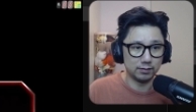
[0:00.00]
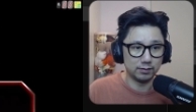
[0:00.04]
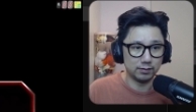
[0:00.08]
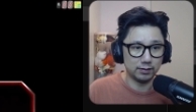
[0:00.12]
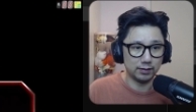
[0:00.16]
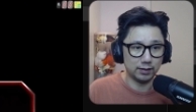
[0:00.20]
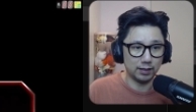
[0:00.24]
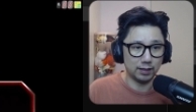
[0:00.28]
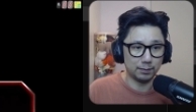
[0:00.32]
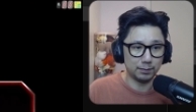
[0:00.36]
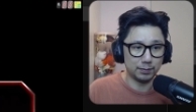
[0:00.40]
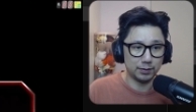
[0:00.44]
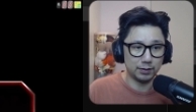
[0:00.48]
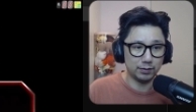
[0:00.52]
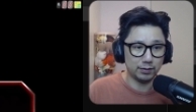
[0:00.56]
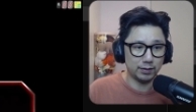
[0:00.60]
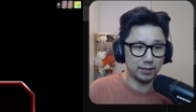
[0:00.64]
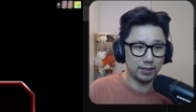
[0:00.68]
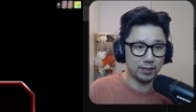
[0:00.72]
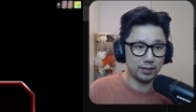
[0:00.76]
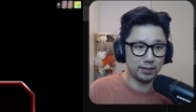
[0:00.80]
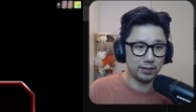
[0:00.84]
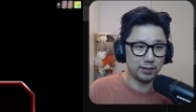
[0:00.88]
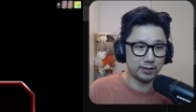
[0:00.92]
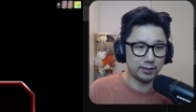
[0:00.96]
Yeah, I'm still
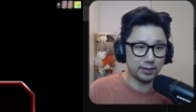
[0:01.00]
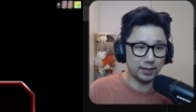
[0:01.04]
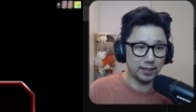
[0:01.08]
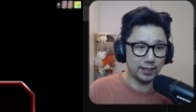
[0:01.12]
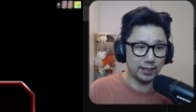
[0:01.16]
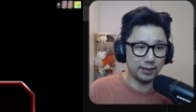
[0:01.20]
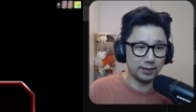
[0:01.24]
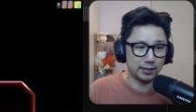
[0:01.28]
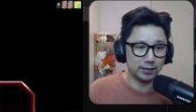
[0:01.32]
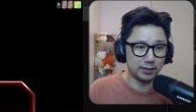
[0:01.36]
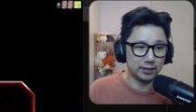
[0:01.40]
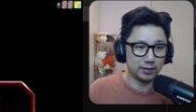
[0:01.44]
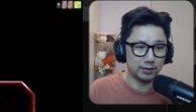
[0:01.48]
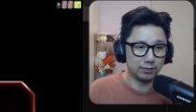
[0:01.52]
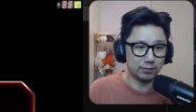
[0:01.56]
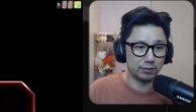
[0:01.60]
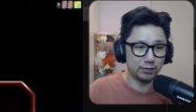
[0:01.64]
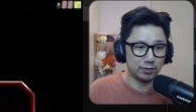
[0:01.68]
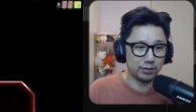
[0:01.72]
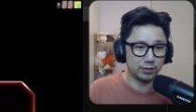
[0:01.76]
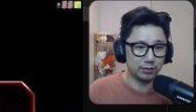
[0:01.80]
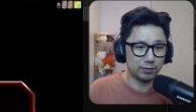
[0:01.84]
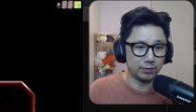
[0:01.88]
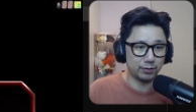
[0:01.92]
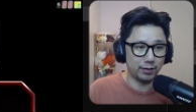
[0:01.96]
getting this
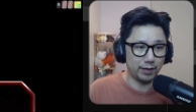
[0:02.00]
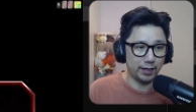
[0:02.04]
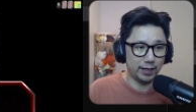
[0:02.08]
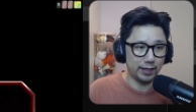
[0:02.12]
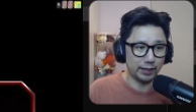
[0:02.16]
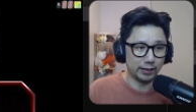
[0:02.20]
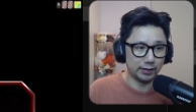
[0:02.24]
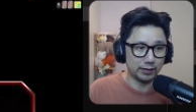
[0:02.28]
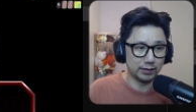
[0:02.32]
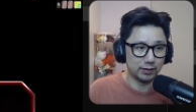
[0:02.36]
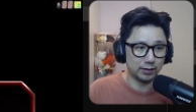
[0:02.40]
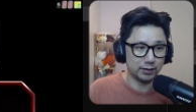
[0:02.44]
8008